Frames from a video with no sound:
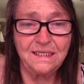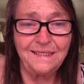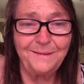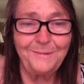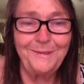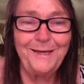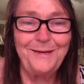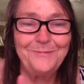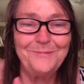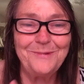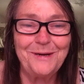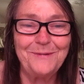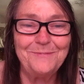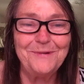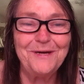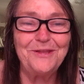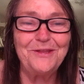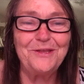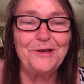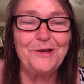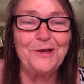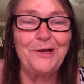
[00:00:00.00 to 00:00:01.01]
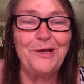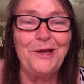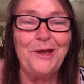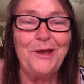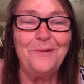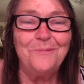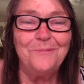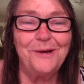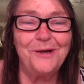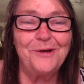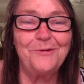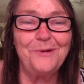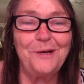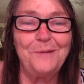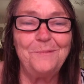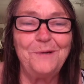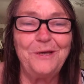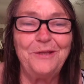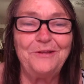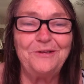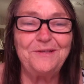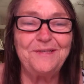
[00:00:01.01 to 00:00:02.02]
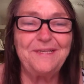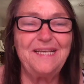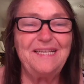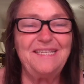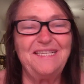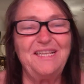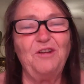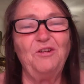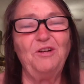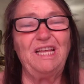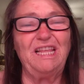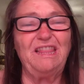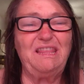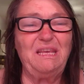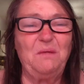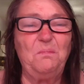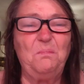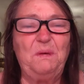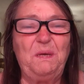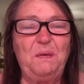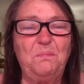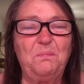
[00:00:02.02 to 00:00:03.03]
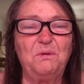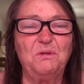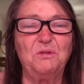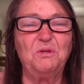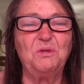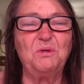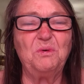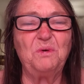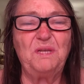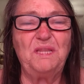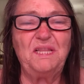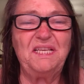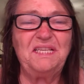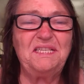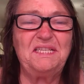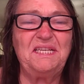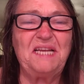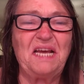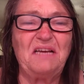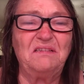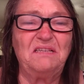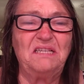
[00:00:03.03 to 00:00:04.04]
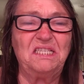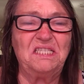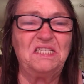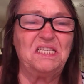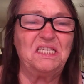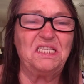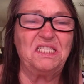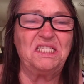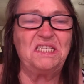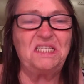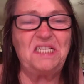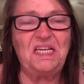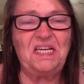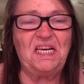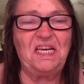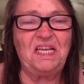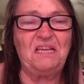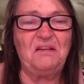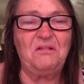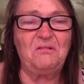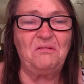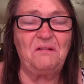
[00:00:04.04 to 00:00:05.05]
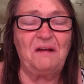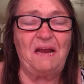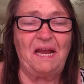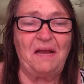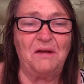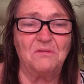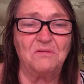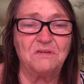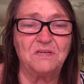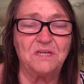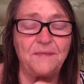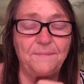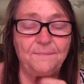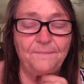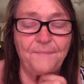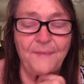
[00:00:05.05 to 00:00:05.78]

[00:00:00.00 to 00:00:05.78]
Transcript: My grandmother says the only thing people do in this town is just dilly around.